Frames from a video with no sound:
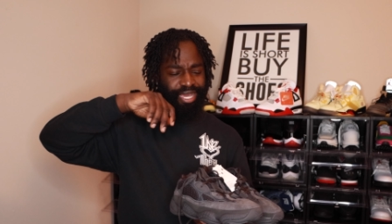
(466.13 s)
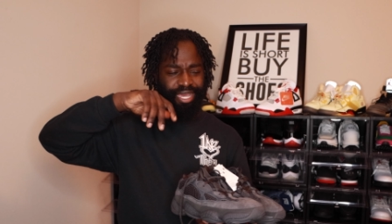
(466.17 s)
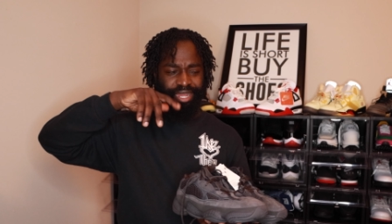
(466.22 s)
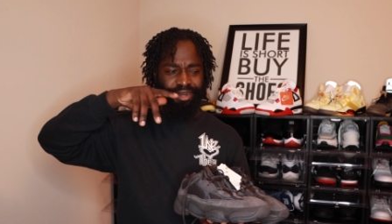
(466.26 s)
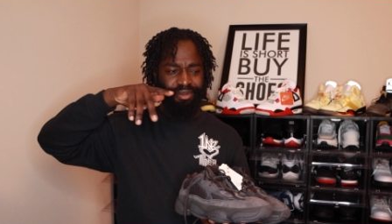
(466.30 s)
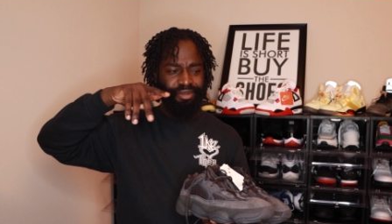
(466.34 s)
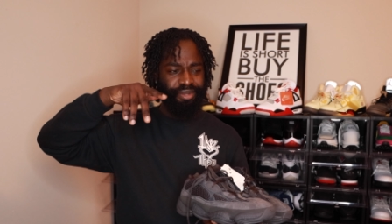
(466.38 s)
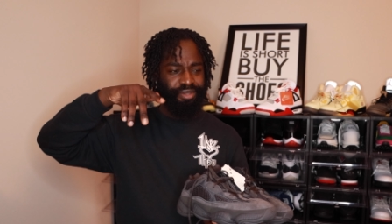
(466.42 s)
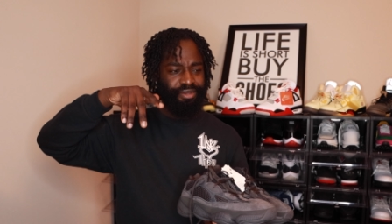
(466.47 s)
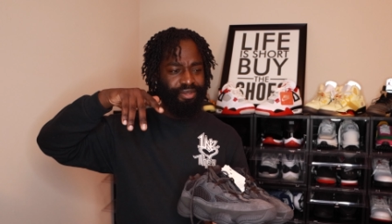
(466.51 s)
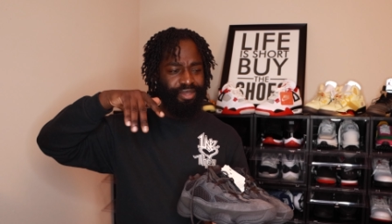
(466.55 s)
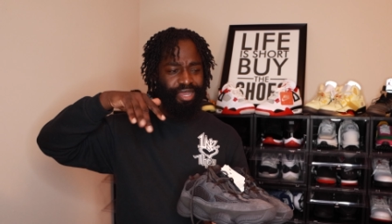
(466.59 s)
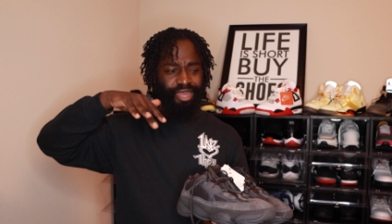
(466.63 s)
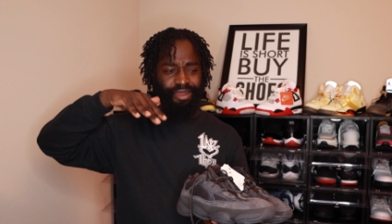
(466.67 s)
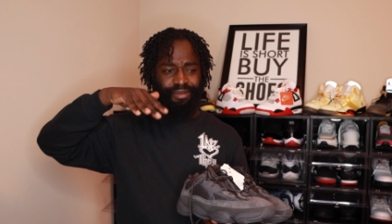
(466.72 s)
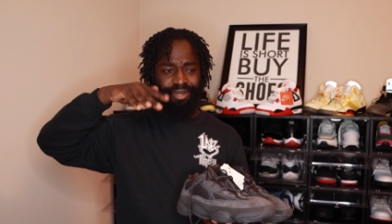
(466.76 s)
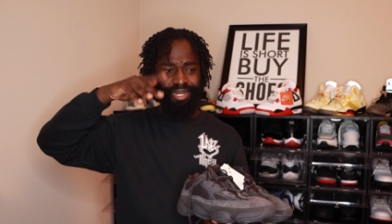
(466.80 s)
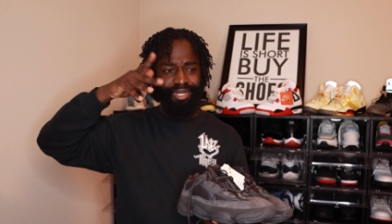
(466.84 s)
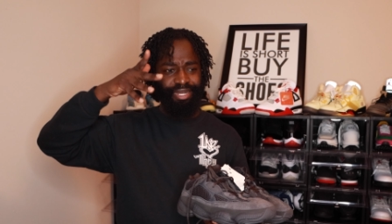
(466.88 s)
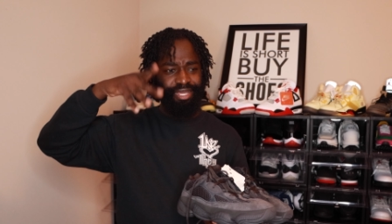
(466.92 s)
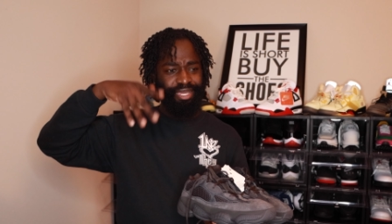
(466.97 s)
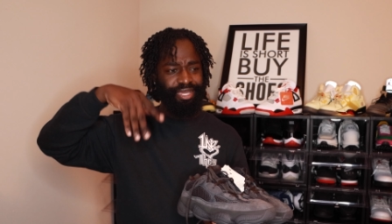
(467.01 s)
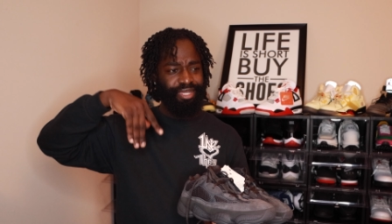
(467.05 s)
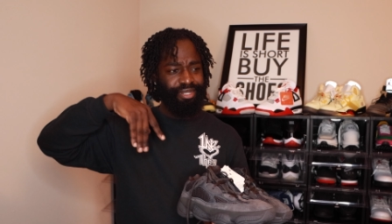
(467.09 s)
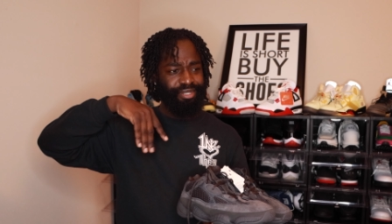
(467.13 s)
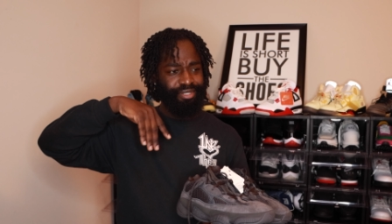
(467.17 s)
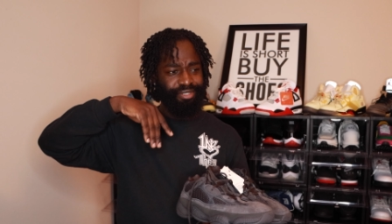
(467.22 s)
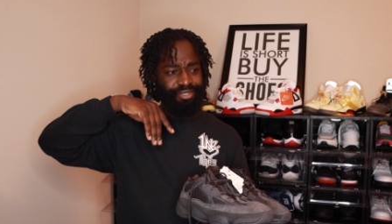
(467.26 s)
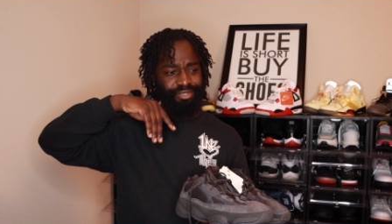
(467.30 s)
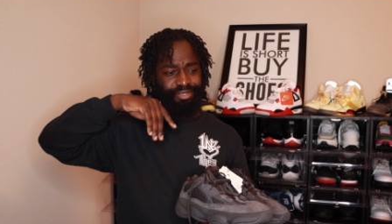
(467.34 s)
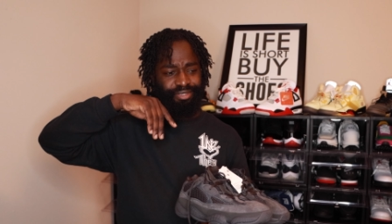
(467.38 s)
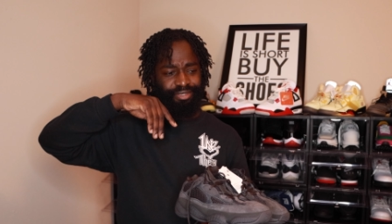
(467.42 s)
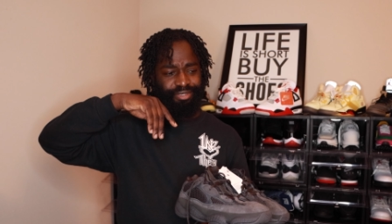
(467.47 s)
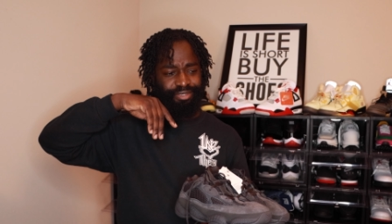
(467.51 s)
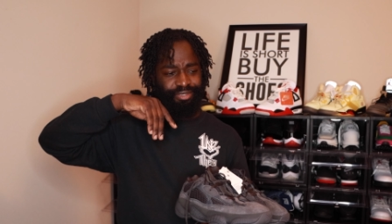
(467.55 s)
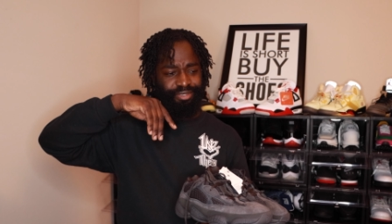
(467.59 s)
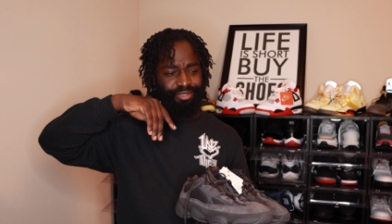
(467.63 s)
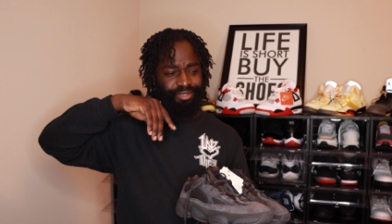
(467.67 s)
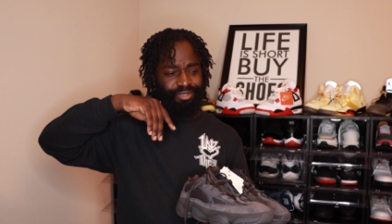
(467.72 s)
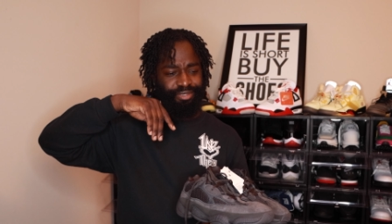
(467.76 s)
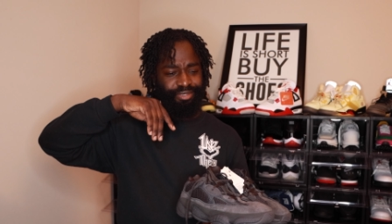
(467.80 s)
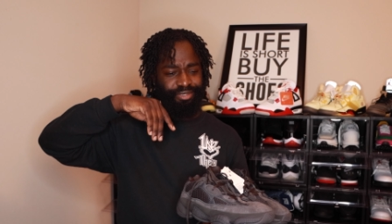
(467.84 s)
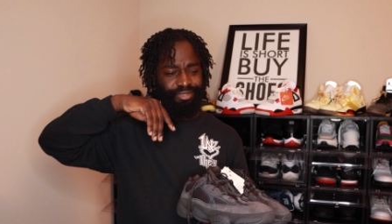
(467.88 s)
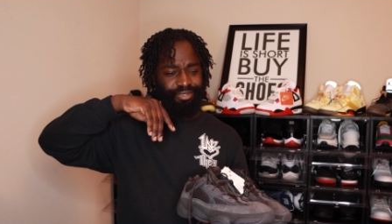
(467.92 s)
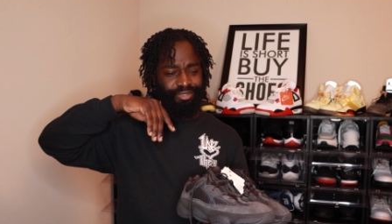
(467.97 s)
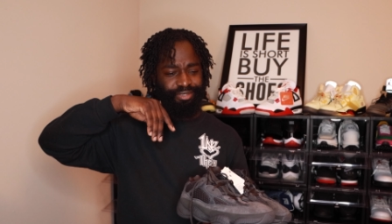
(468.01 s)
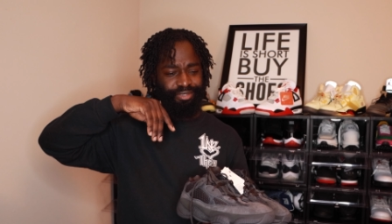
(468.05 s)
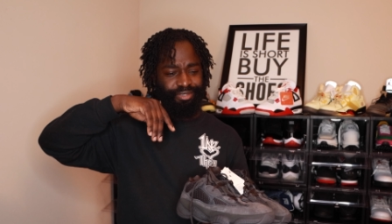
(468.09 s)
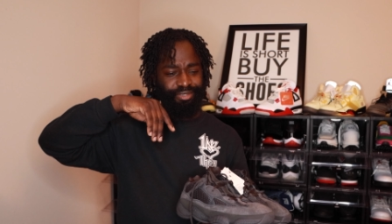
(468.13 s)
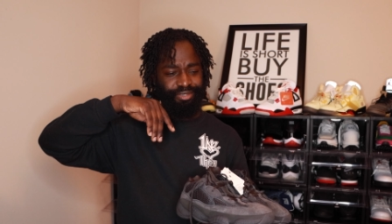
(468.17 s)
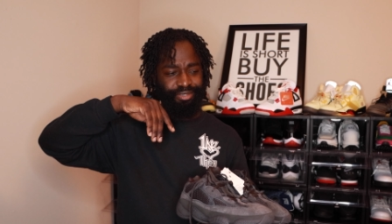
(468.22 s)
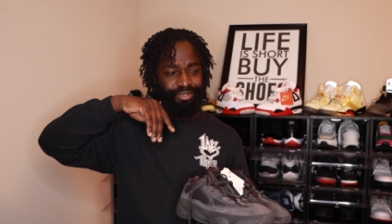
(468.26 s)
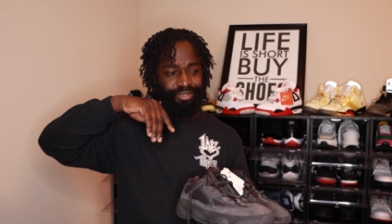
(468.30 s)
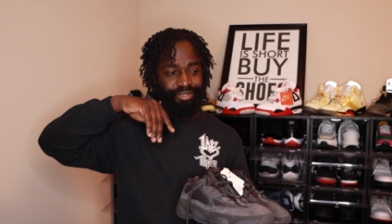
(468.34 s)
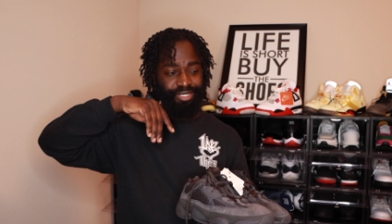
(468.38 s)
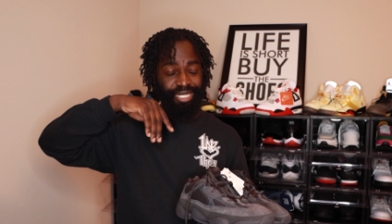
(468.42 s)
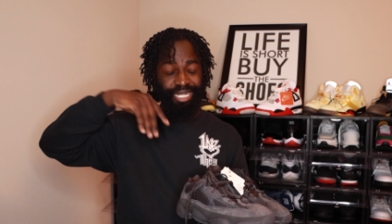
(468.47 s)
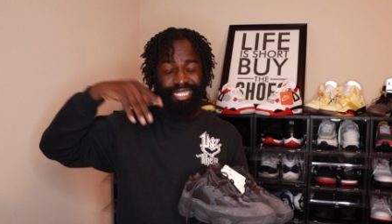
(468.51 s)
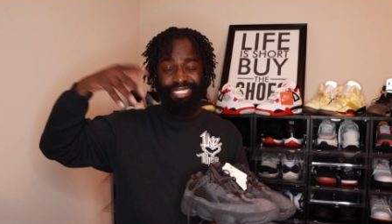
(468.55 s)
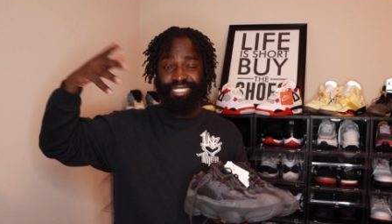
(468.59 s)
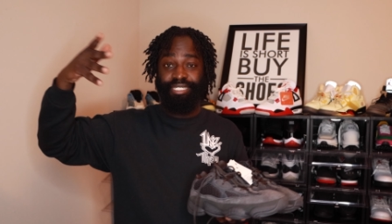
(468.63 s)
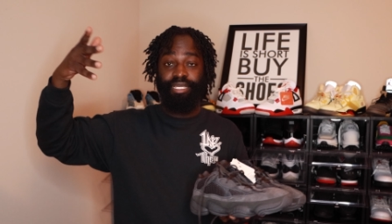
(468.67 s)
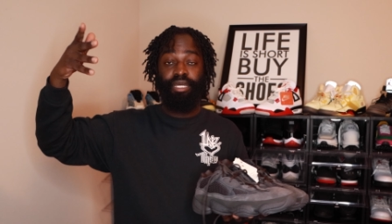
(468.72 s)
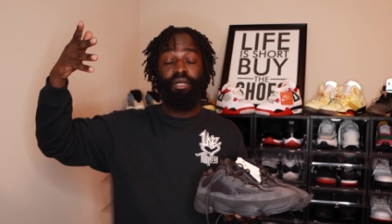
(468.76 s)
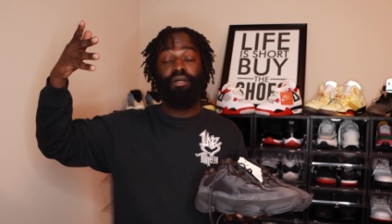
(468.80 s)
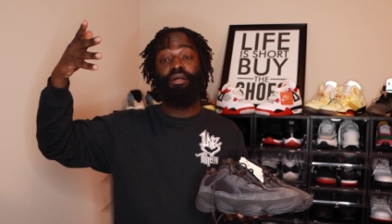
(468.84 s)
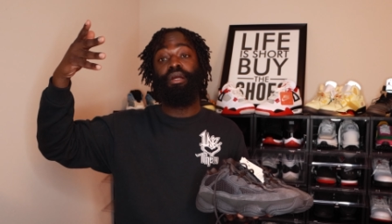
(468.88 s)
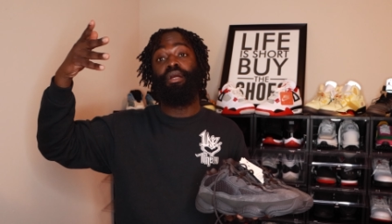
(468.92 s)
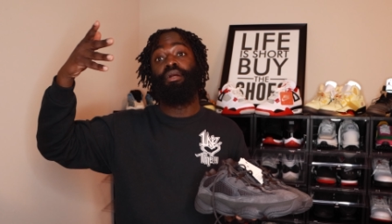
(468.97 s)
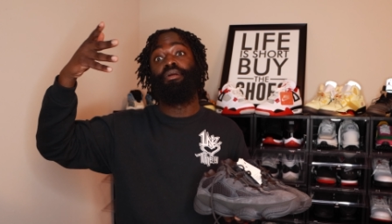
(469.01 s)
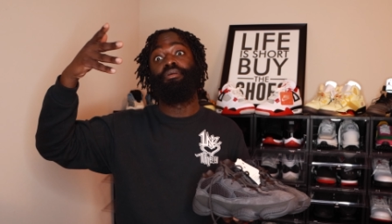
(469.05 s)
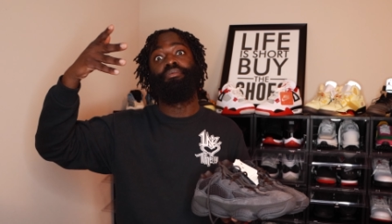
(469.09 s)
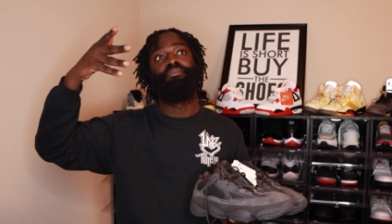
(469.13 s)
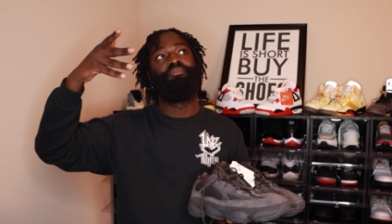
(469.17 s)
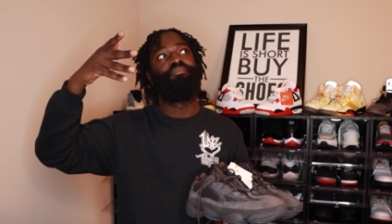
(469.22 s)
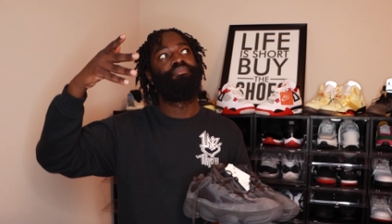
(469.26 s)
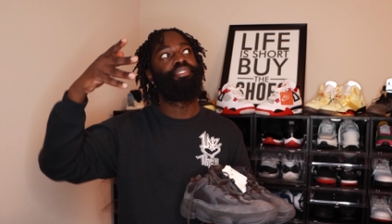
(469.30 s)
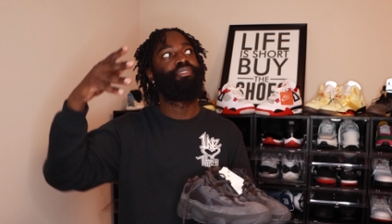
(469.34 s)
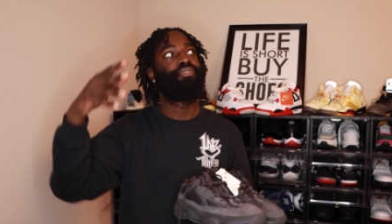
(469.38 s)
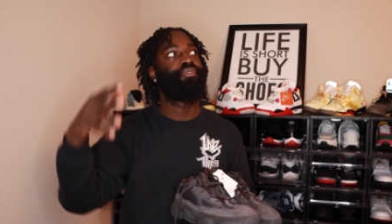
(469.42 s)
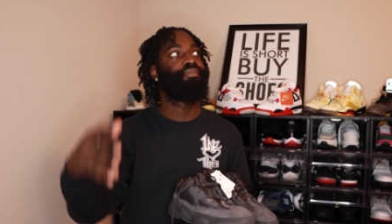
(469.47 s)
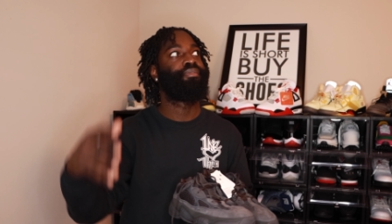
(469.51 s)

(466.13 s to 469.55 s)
I don't know. I already did. Like I said, oh.